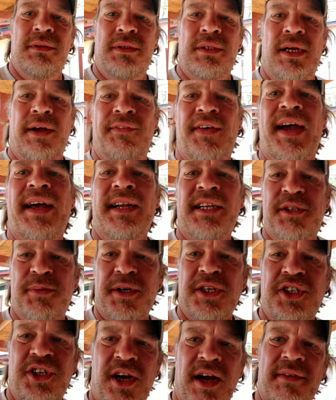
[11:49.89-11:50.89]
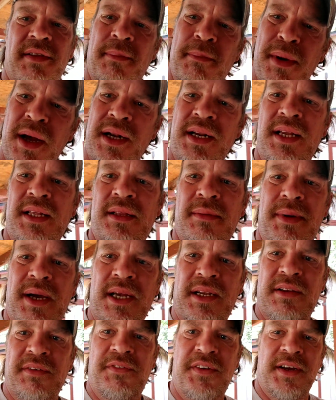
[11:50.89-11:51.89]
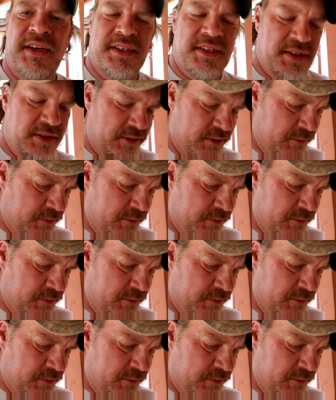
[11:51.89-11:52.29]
advantage because you have the money in the bank to fix it.